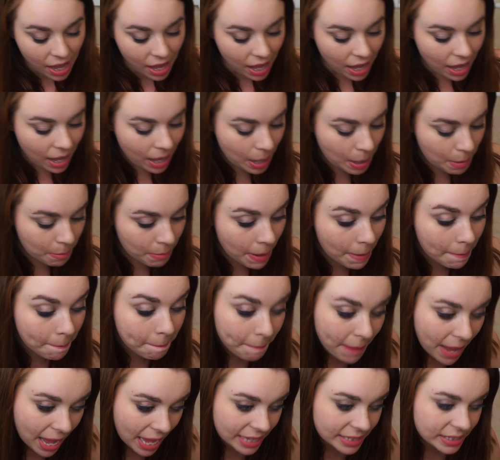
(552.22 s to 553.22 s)

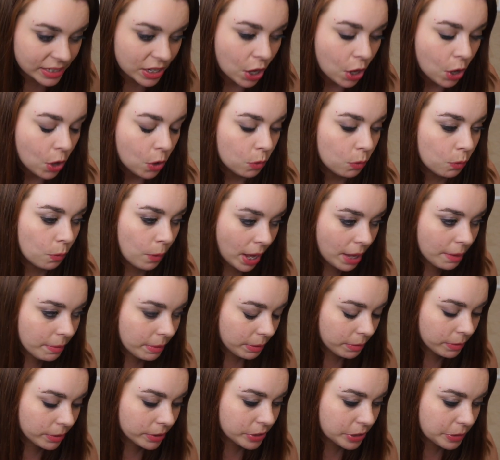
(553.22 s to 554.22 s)
But while
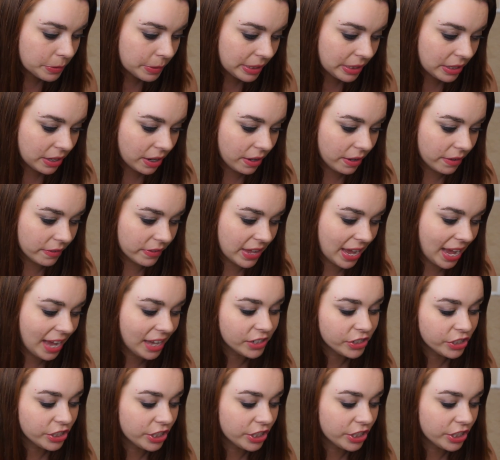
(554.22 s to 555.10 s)
we were doing all of that,